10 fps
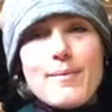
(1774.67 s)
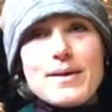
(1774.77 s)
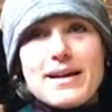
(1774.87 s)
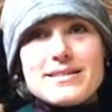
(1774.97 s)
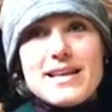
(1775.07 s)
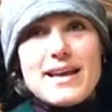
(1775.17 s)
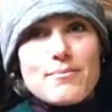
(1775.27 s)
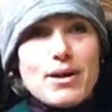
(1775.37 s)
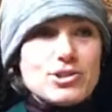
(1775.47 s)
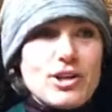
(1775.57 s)
because they can
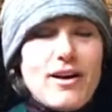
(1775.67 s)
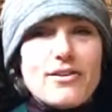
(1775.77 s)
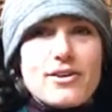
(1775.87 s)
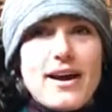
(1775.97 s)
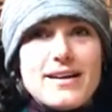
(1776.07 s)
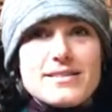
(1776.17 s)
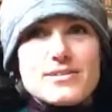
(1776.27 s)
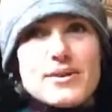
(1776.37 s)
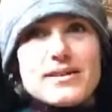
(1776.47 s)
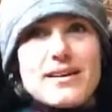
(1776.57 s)
munch on all the grass that's
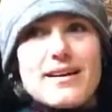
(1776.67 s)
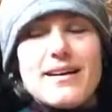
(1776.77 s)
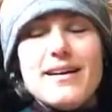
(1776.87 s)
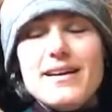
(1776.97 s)
right there.